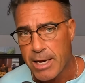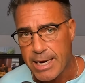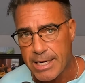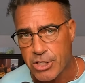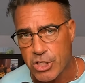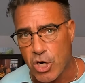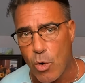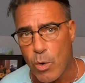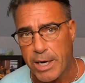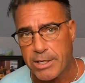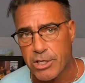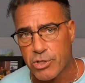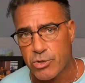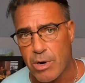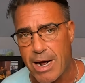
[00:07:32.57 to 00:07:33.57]
It's going
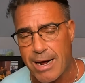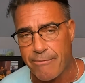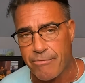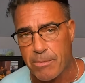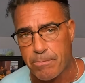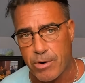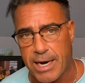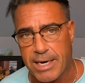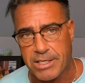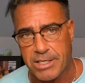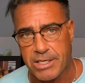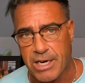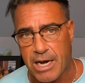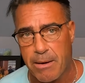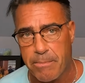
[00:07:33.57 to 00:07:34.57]
to drive the
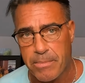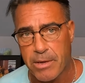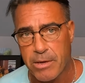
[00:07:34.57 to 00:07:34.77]
prices up.